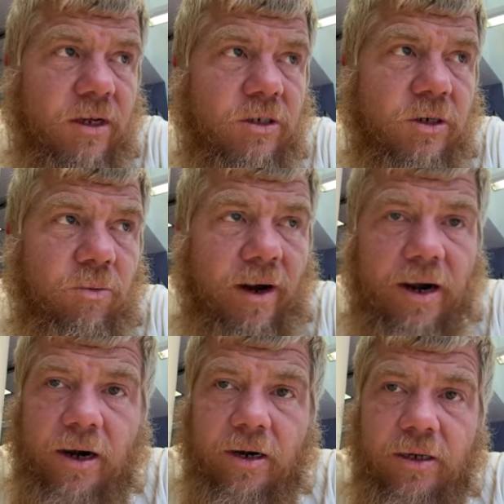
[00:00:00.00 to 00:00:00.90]
to
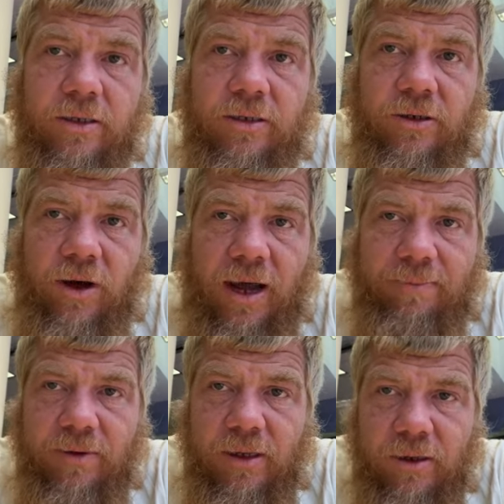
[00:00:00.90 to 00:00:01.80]
where, you know,
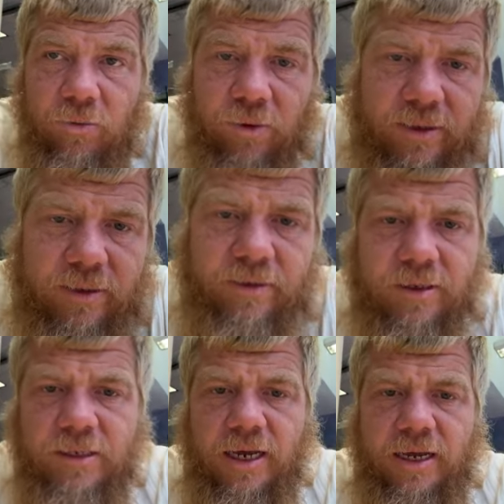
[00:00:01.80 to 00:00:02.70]
I'm when
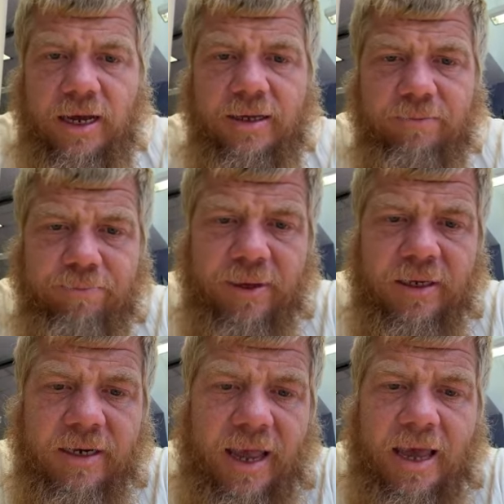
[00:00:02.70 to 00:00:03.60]
because I, I being
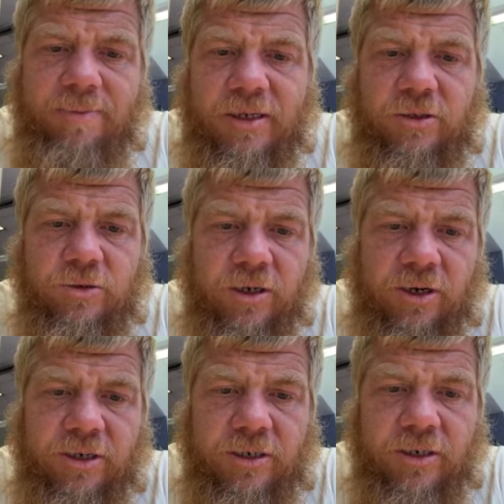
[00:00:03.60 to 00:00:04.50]
in a hammock, you
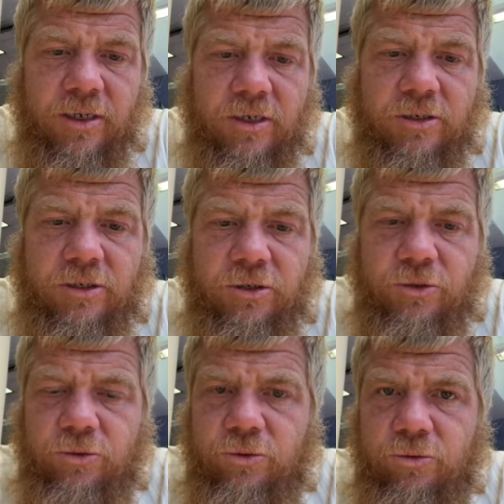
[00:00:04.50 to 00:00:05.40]
learn
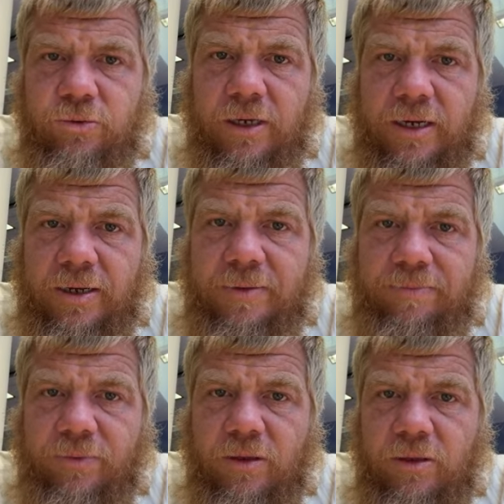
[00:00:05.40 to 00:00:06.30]
to uh,
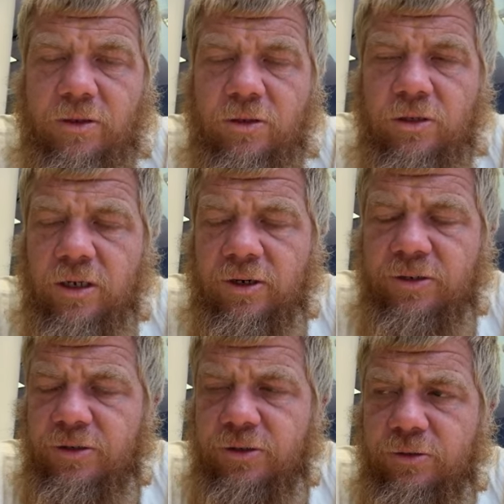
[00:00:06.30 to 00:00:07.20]
you
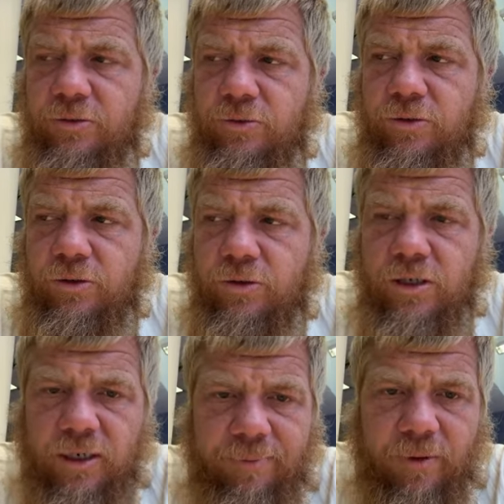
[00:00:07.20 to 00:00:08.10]
learn to to
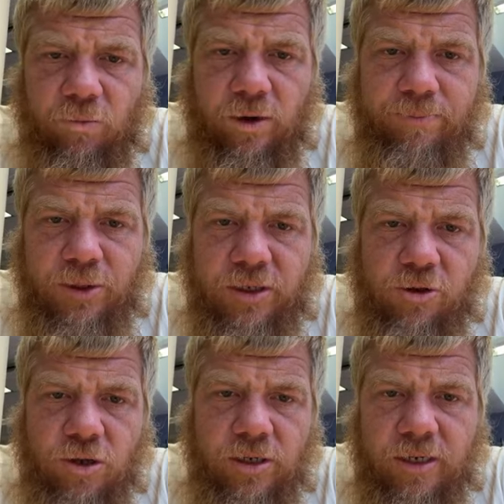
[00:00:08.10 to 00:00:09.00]
sleep in one
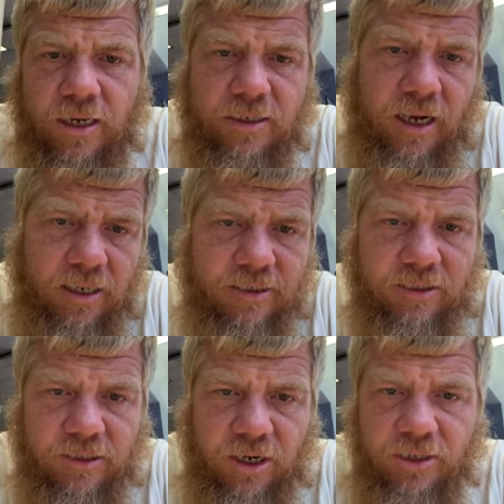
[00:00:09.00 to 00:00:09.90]
position and not toss
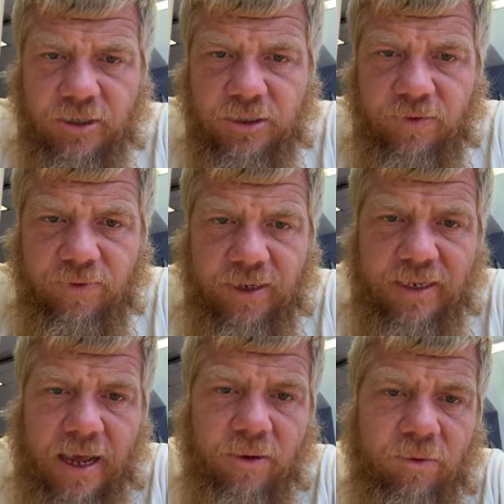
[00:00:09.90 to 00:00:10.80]
and turn and stuff like
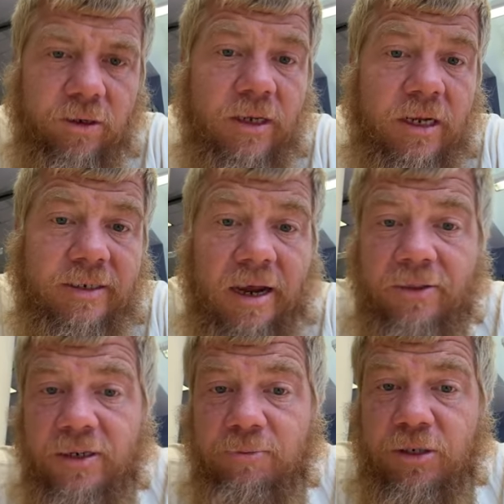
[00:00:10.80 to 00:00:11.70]
that. Well, now
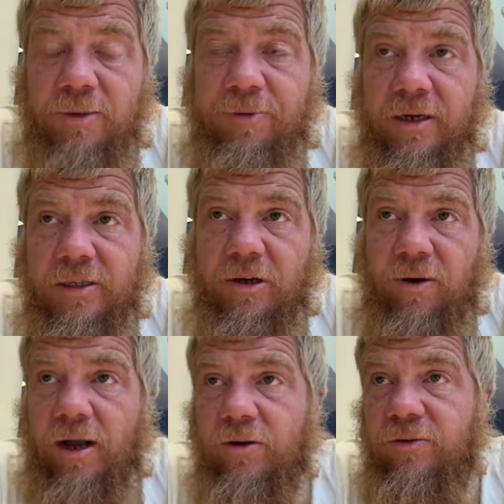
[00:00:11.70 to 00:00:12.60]
that I'm sleeping on the
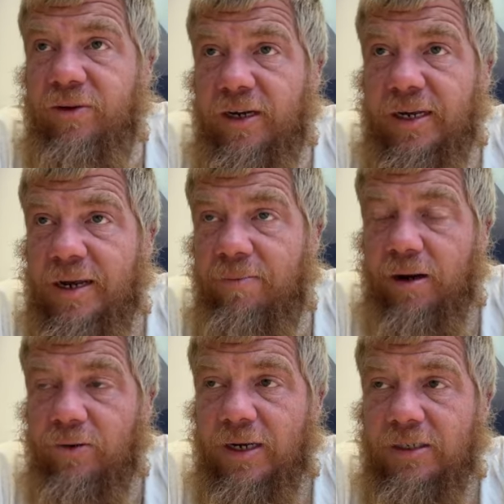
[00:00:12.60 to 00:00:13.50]
ground, if I lay on my
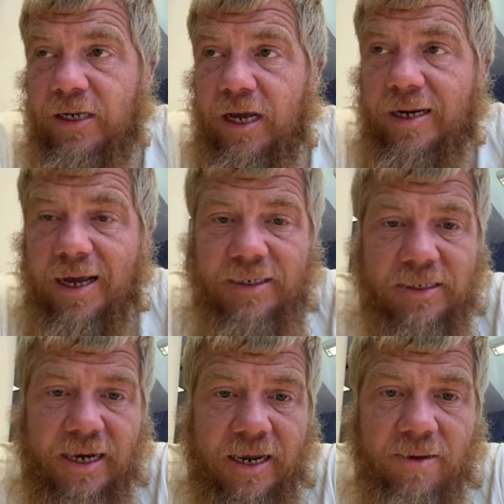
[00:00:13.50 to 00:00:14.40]
right side, I
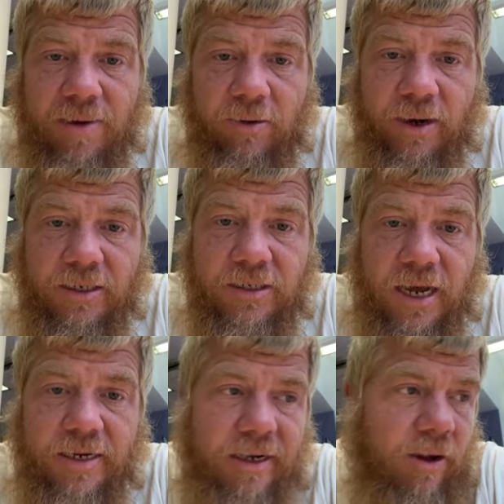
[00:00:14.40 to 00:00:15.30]
stay on my right
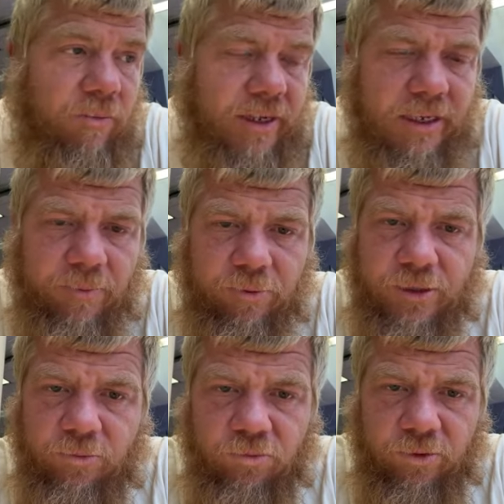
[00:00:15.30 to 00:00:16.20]
side and I wake up with
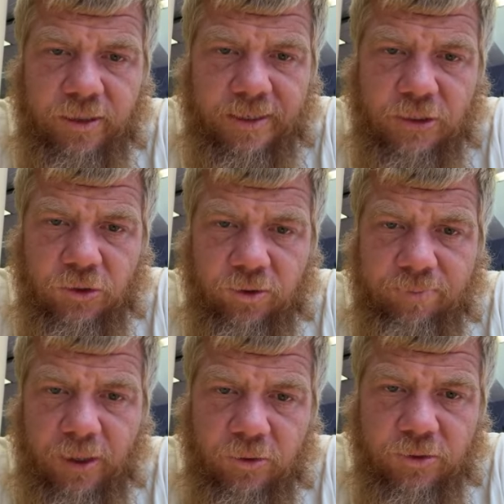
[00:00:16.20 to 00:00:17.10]
the really sore
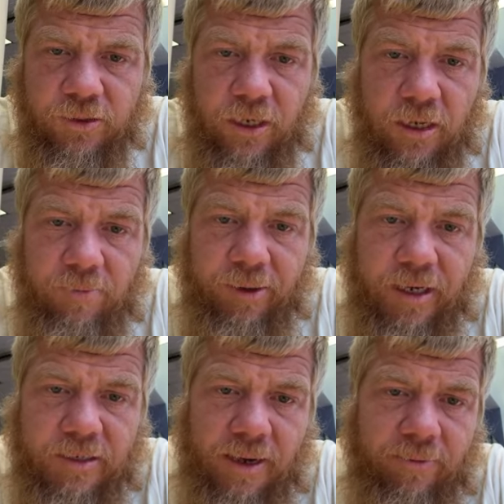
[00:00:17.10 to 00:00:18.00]
bones
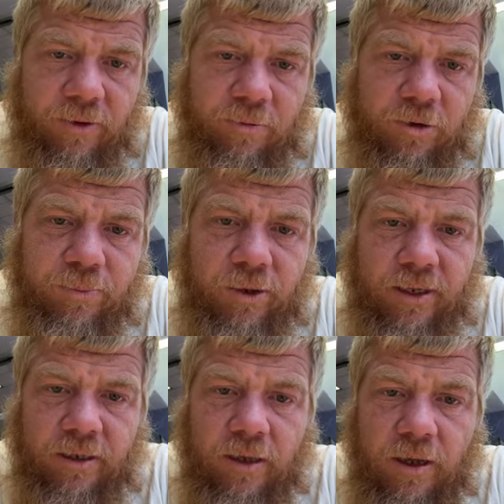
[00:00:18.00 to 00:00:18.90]
because I, I was
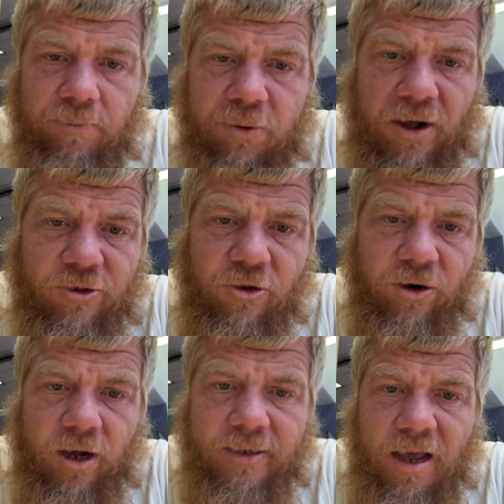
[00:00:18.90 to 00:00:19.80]
putting pressure
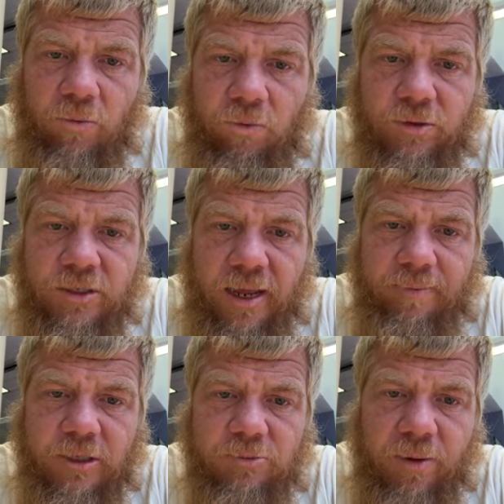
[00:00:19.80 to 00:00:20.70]
on that same
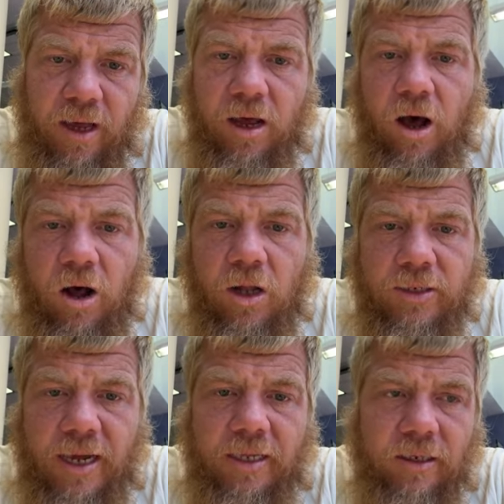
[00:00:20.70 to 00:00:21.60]
spot all
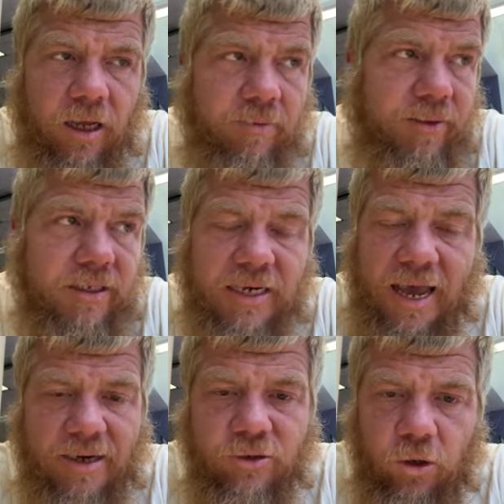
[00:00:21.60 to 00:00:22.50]
night long because I
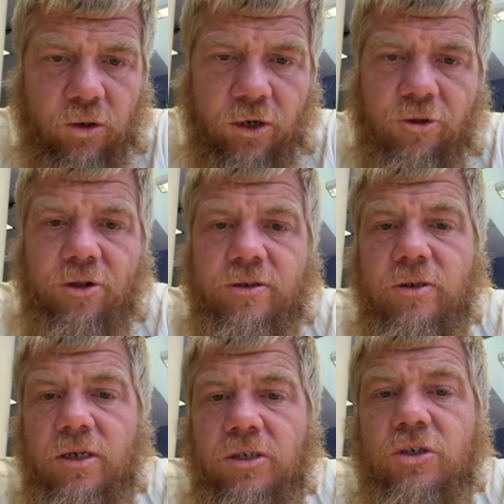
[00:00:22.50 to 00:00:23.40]
had no cushion.
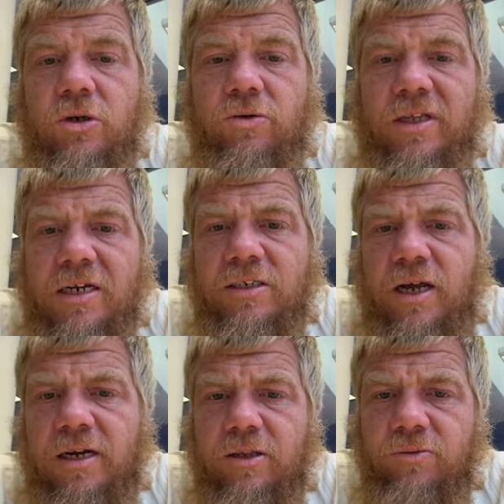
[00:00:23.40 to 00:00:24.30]
So that's
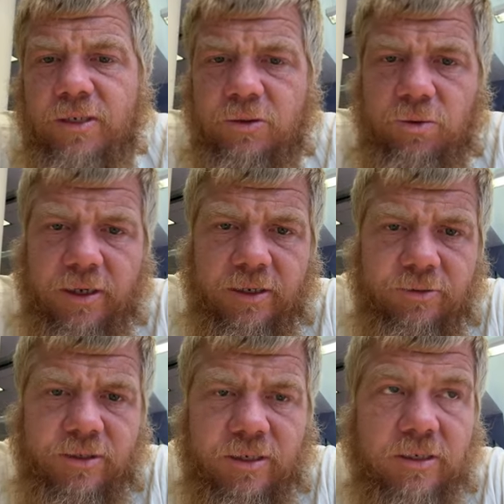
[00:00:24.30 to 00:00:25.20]
kind of the reason why
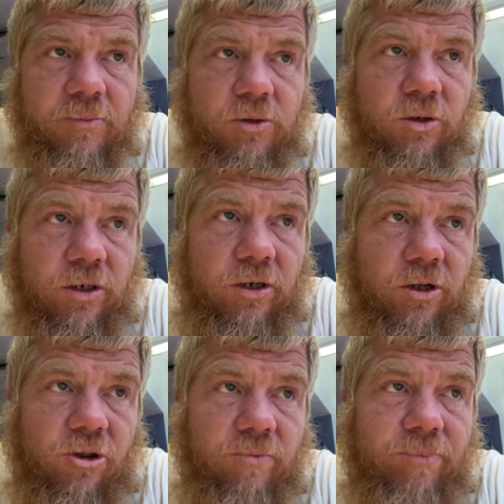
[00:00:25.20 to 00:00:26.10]
you'd need some sort of
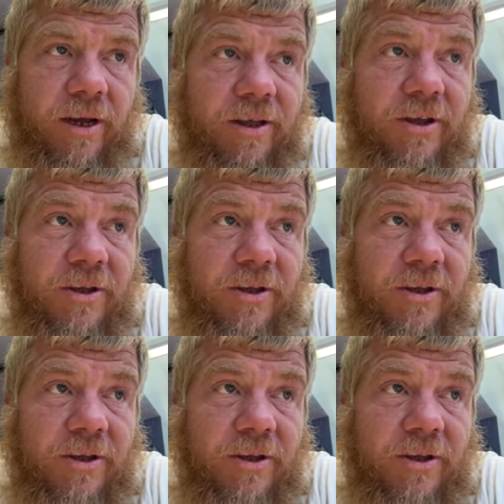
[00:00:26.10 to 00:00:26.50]
cushion. But,